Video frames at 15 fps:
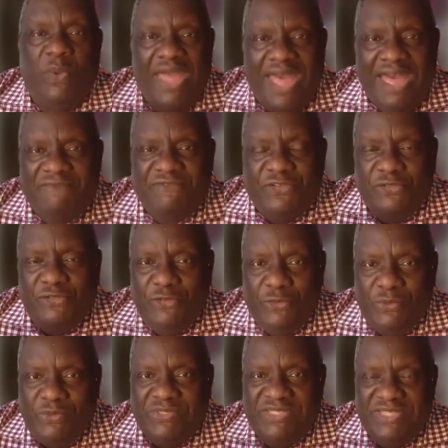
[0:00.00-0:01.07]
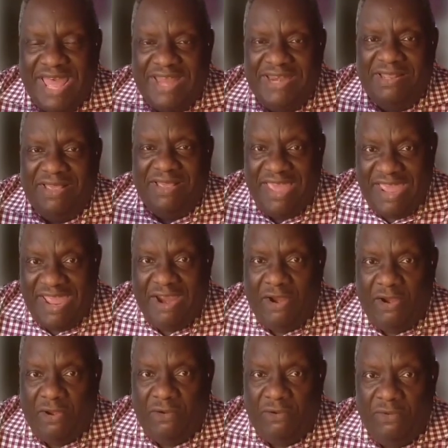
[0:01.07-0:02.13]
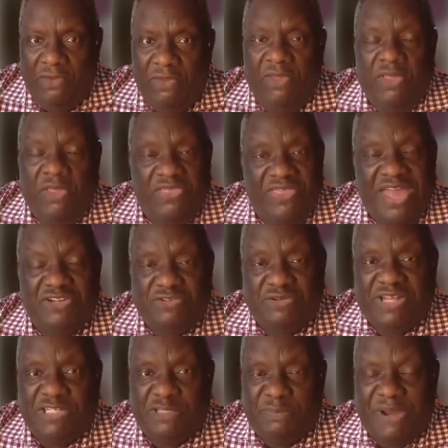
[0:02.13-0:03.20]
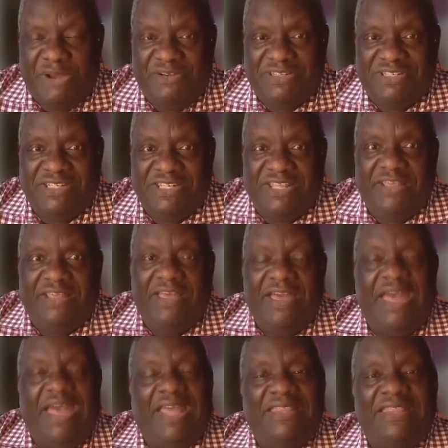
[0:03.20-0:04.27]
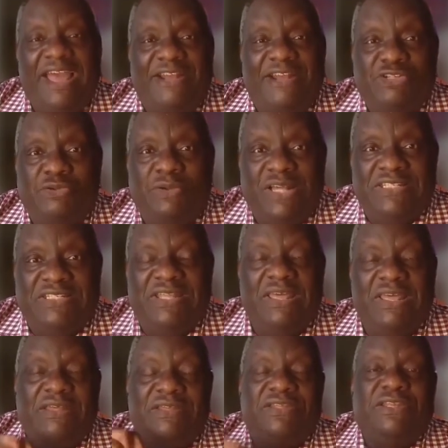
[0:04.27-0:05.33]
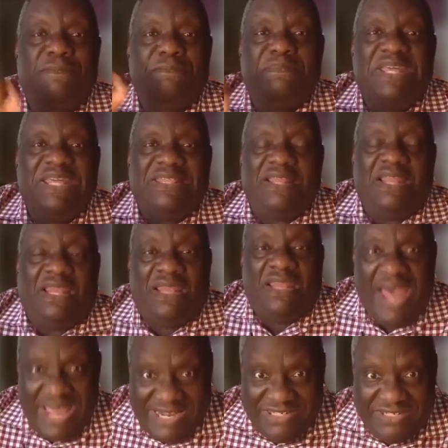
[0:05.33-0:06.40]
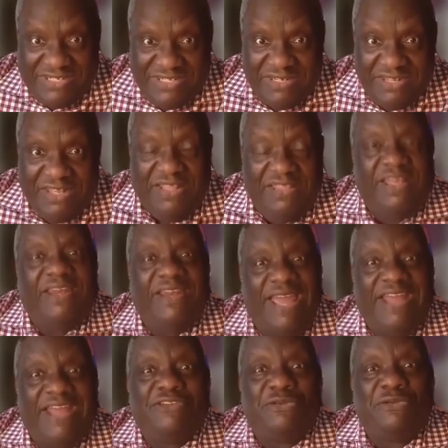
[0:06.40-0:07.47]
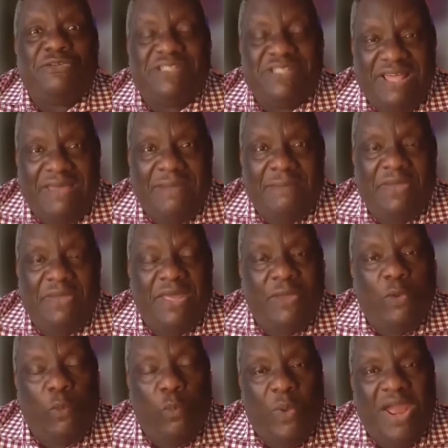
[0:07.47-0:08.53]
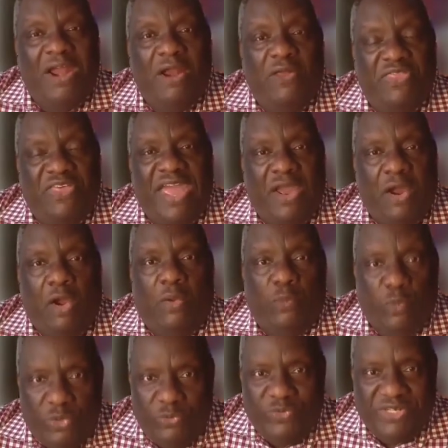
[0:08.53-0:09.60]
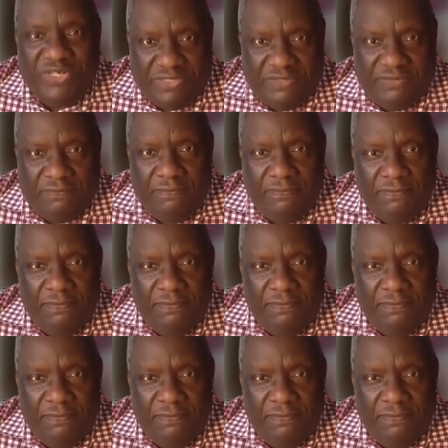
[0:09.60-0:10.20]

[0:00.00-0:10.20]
we have to use that care, that transparency, and that trust to be the light that enters them where they are wounded.